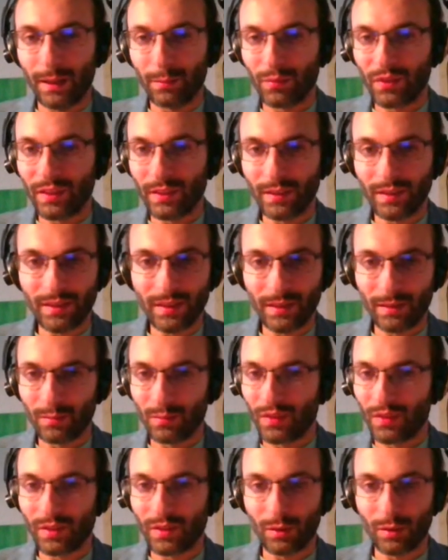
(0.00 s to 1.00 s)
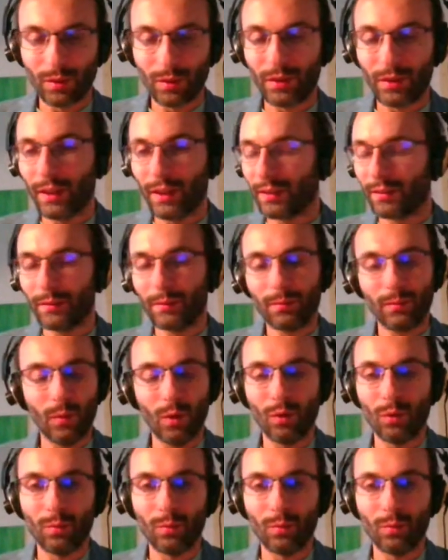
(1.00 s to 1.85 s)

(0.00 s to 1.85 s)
type systems. So you can